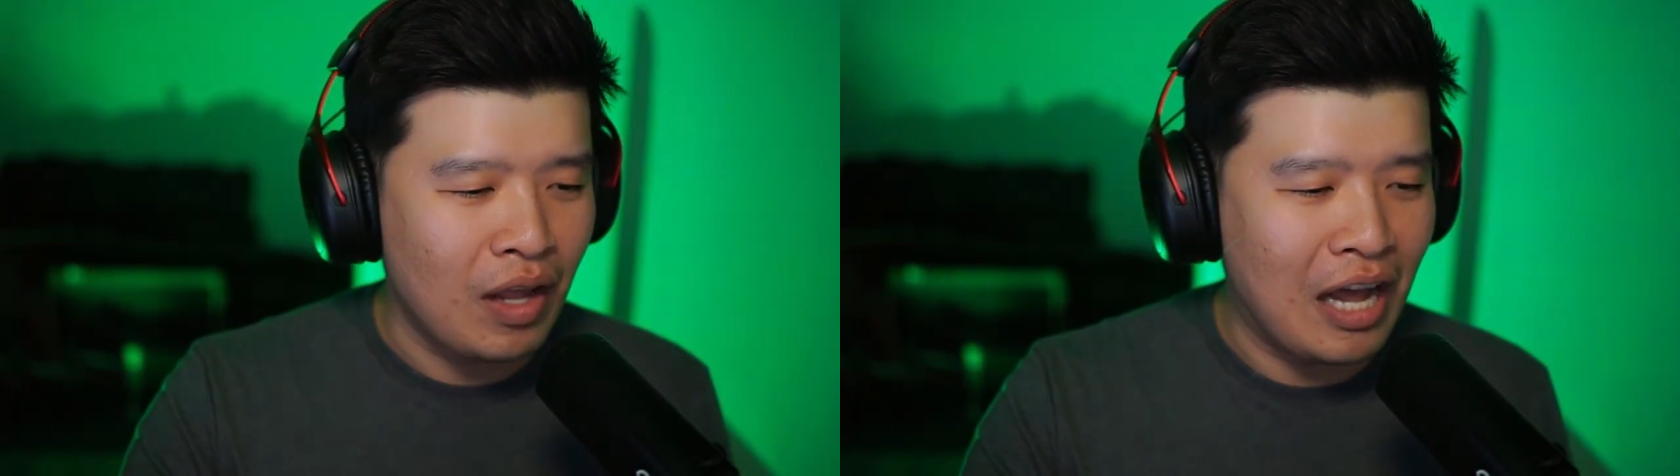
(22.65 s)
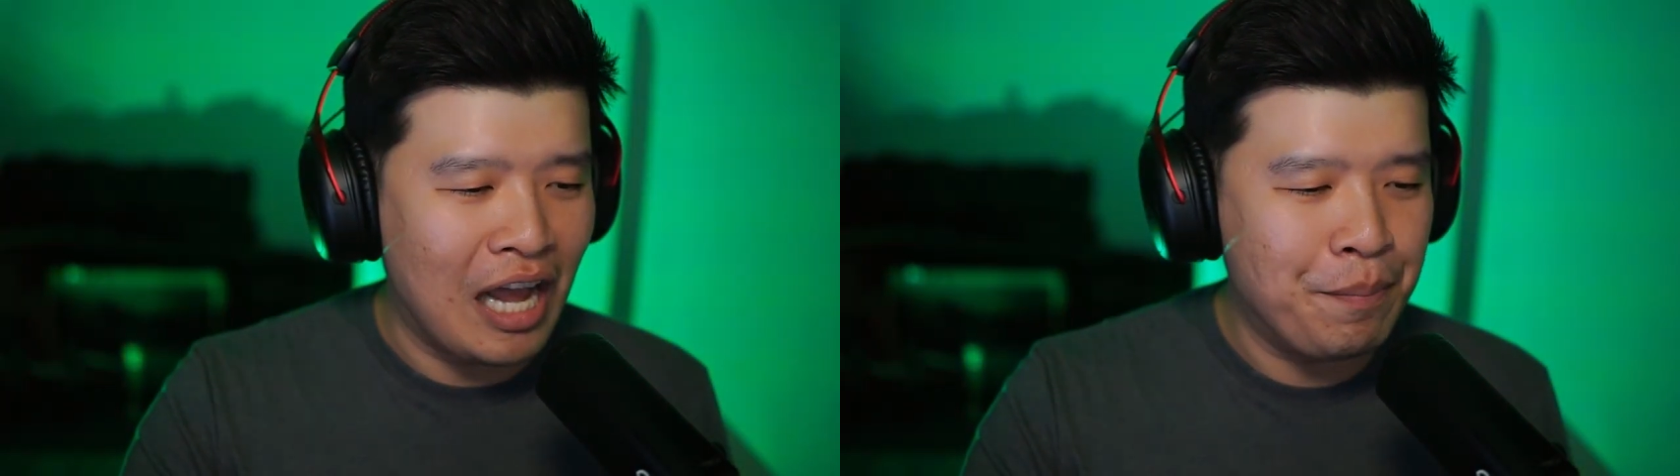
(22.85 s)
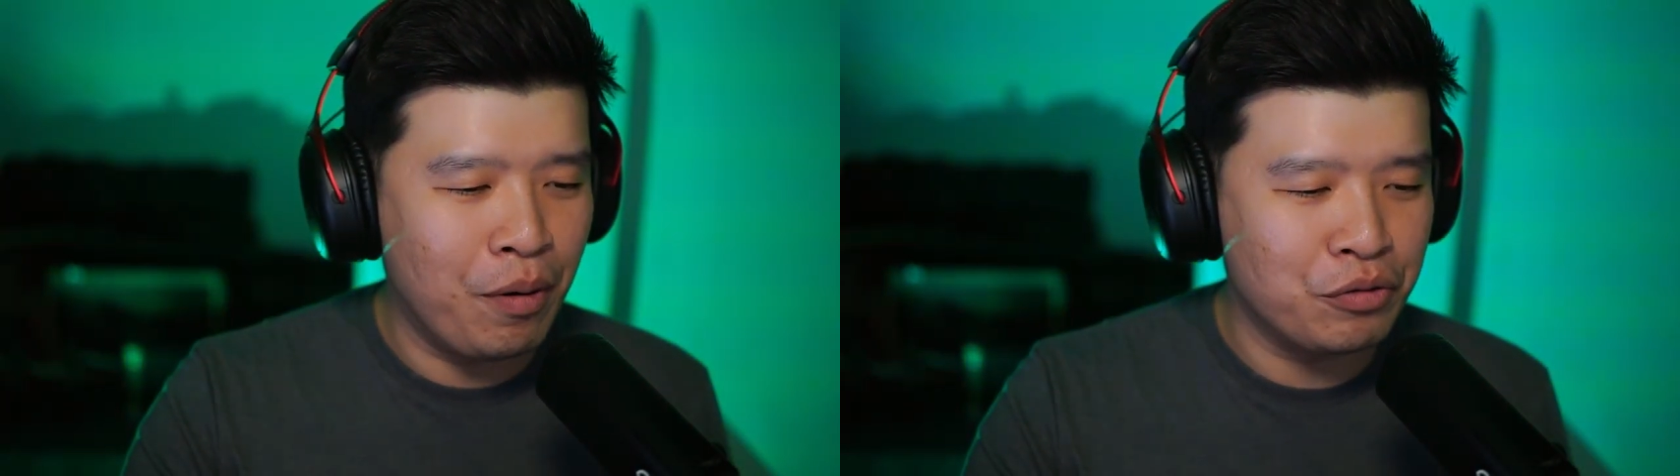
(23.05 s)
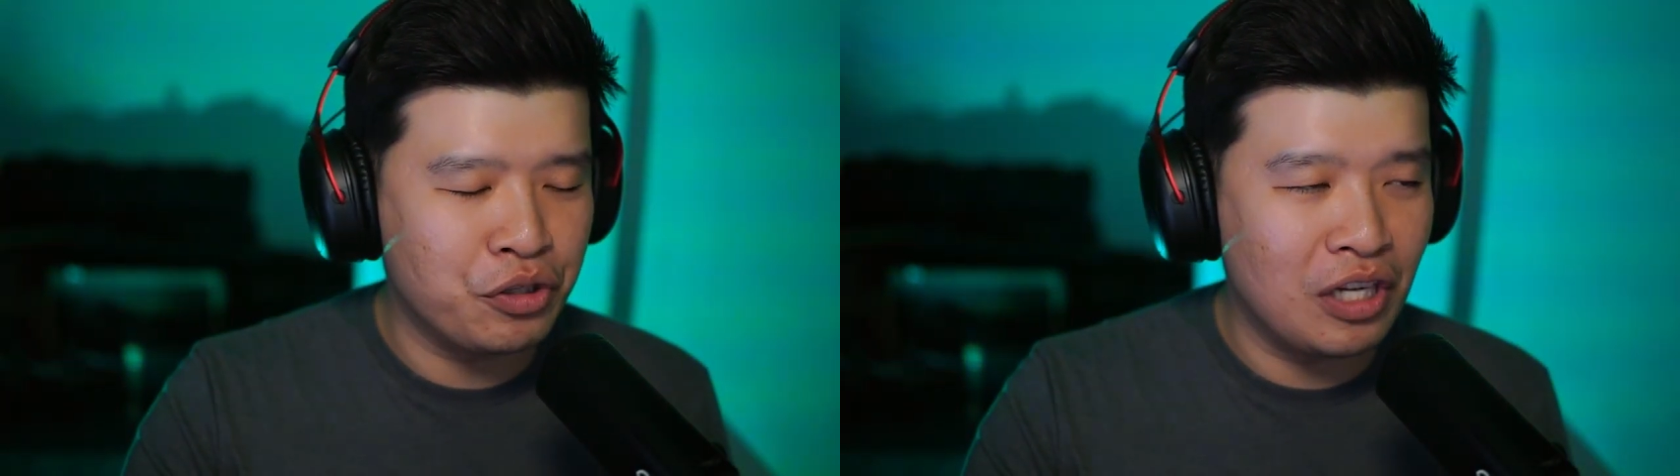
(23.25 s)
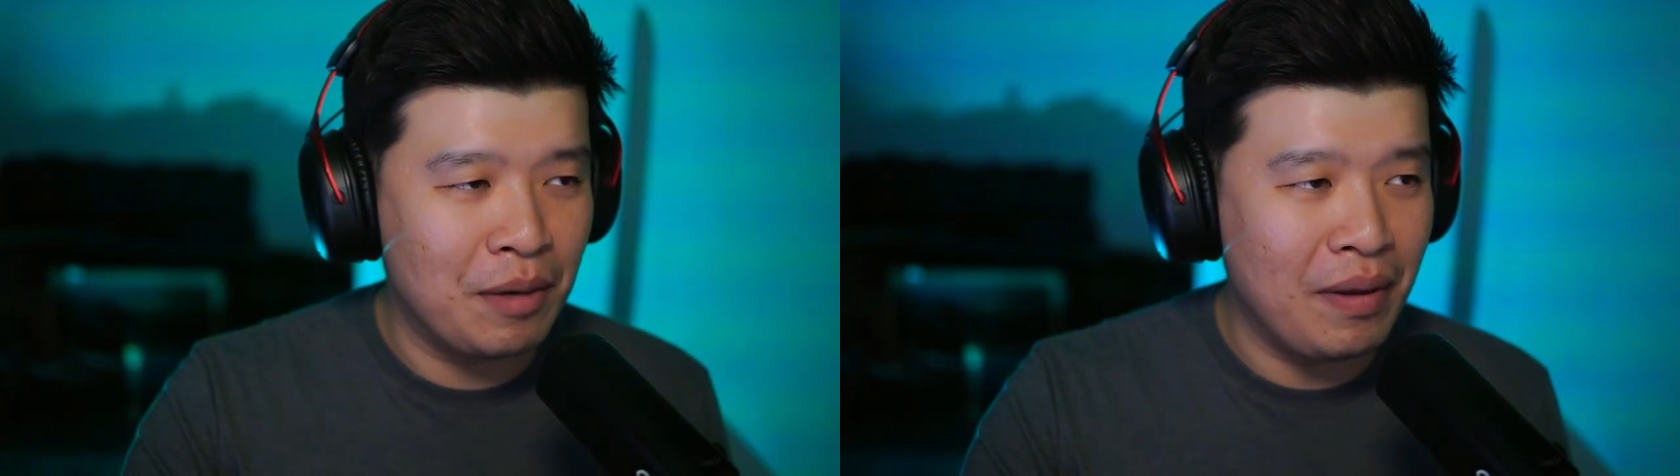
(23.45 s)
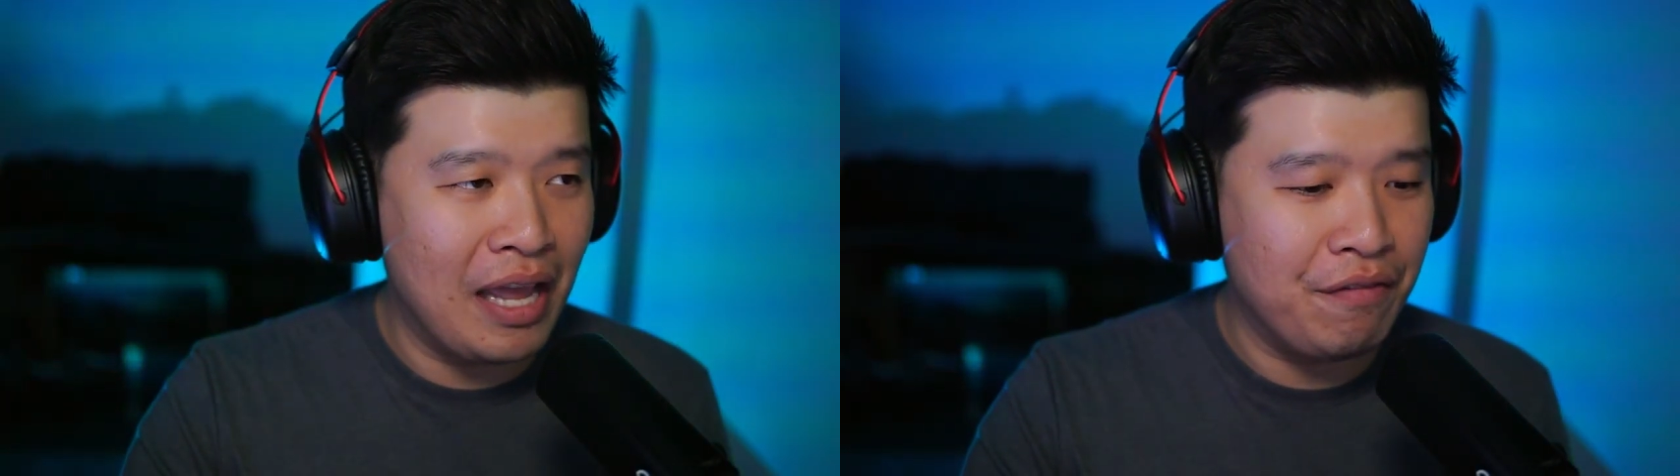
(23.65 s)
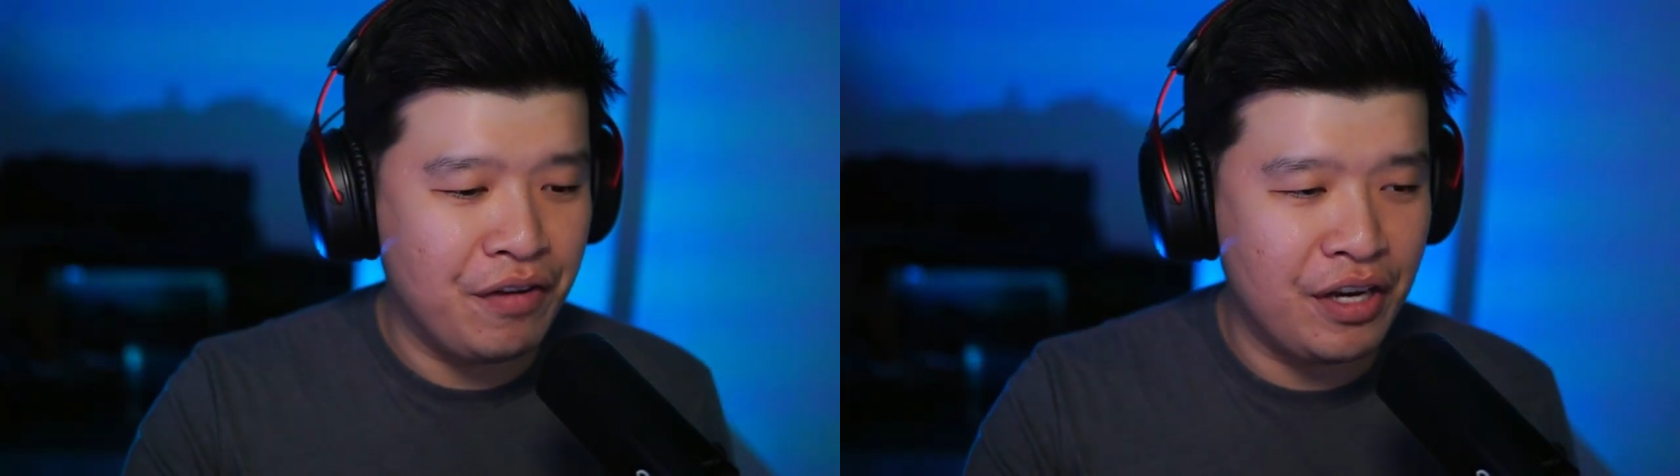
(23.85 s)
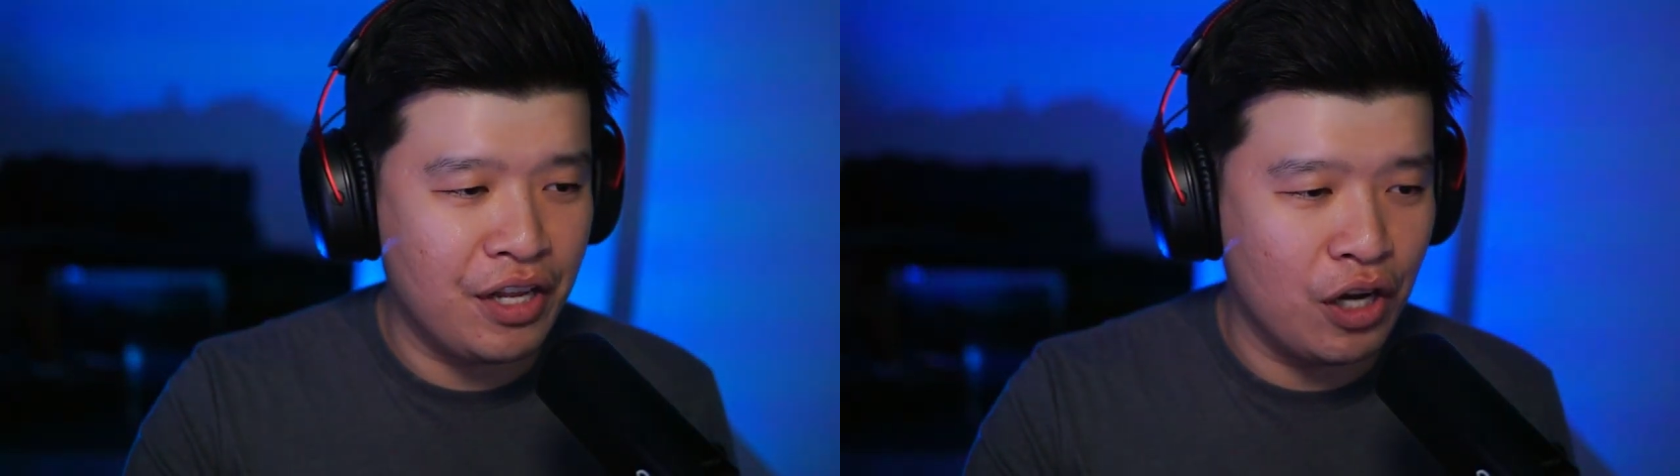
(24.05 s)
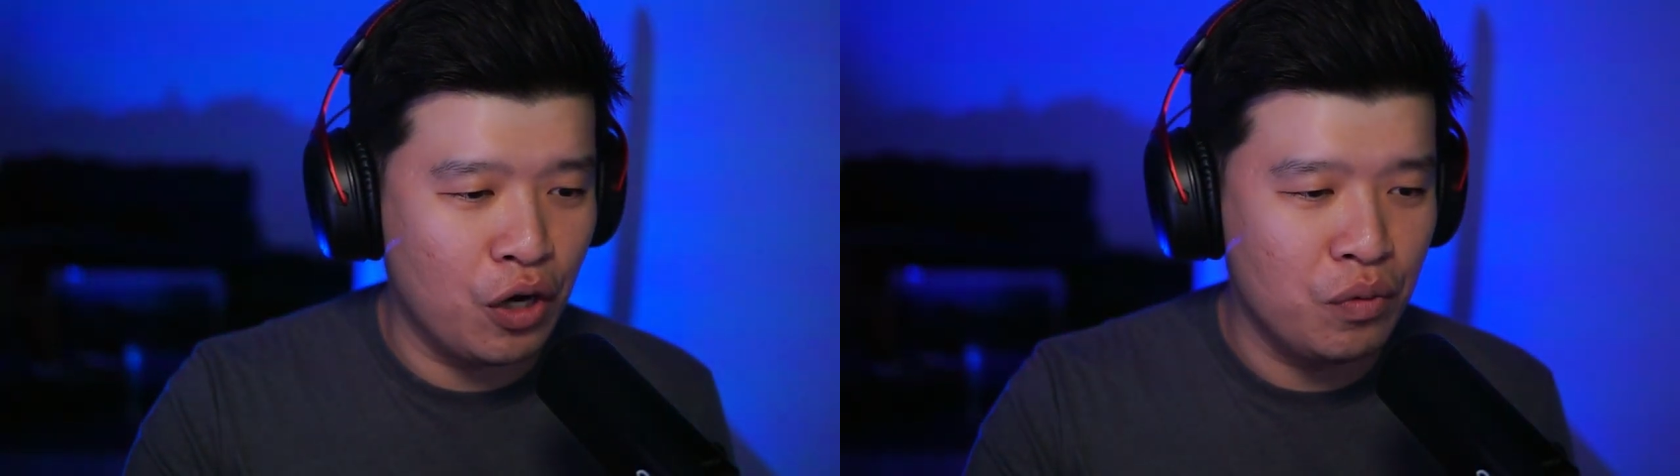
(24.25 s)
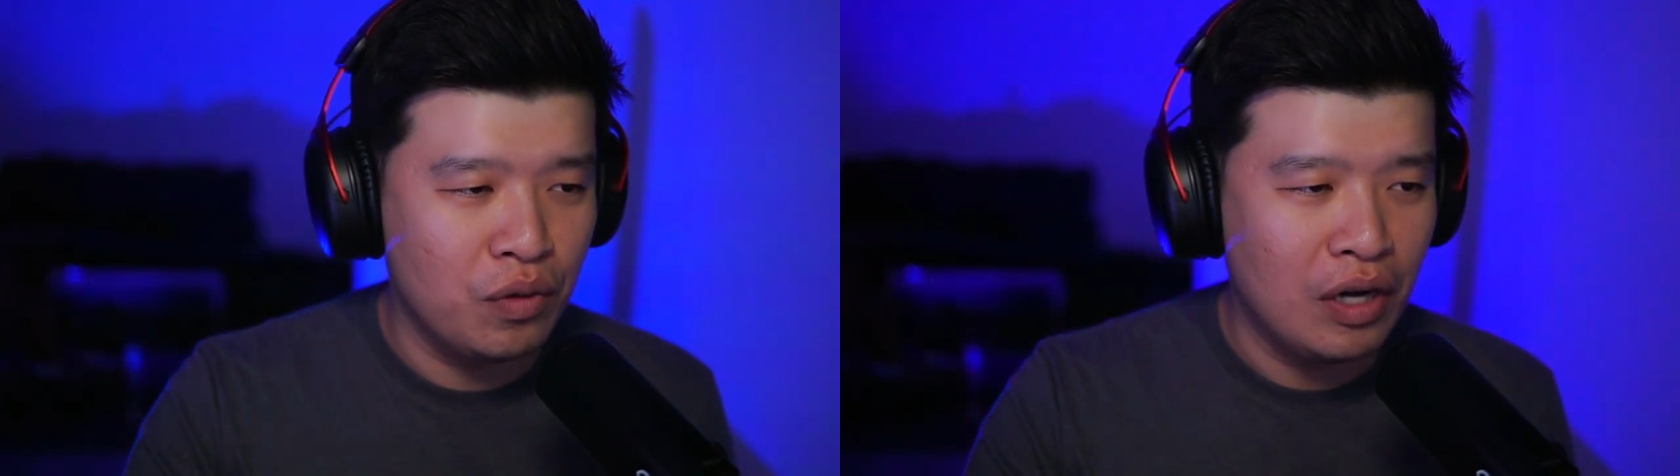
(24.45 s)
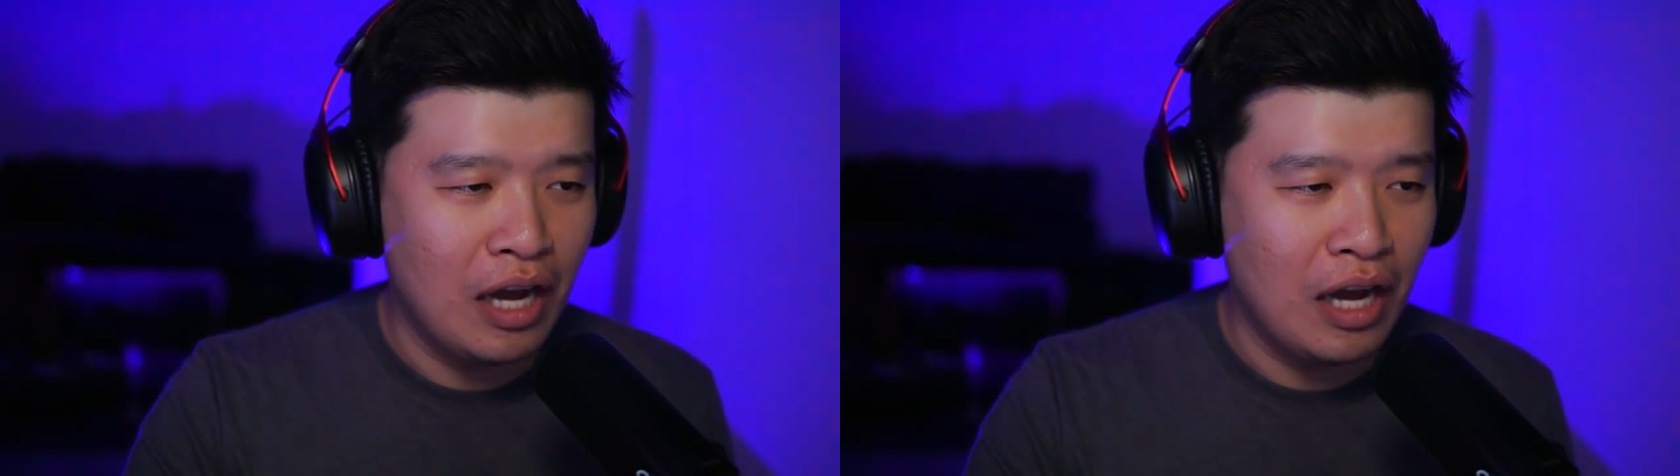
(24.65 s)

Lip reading: I posted up a video